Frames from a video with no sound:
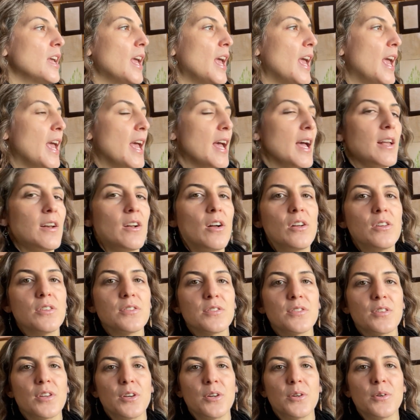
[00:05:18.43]
And
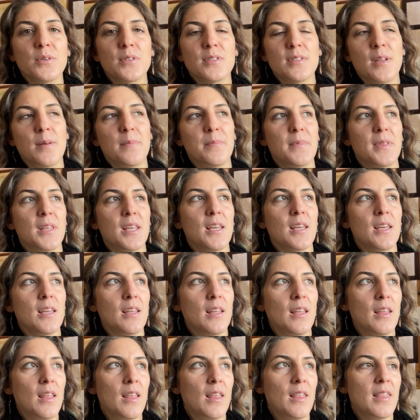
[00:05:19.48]
also
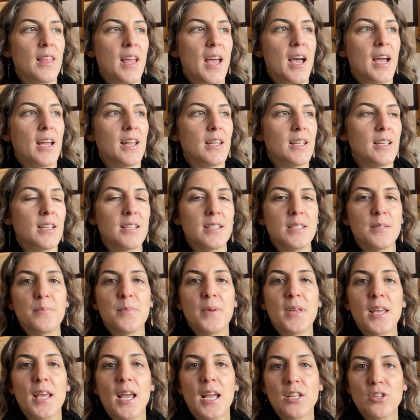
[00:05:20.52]
something that is
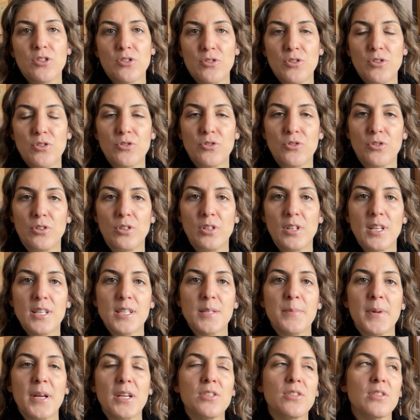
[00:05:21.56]
pH neutral,
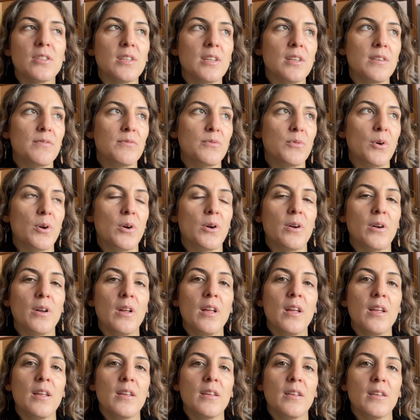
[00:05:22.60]
especially for
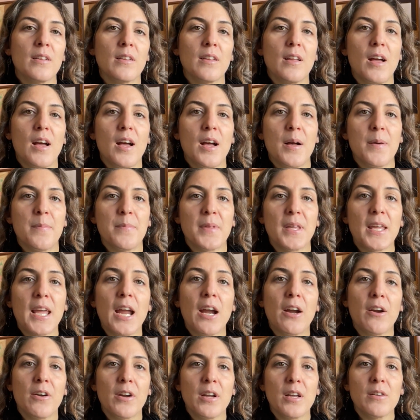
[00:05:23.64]

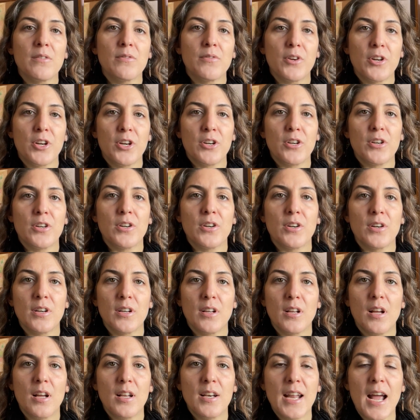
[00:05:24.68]
caring for your
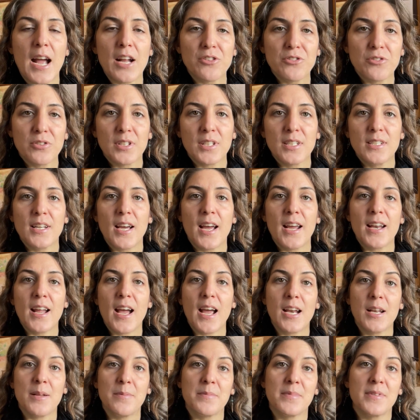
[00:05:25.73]
naturally dyed
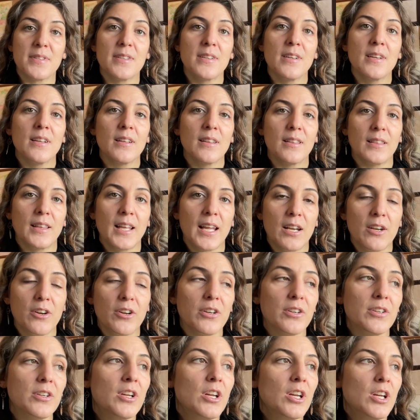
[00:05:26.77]
items later.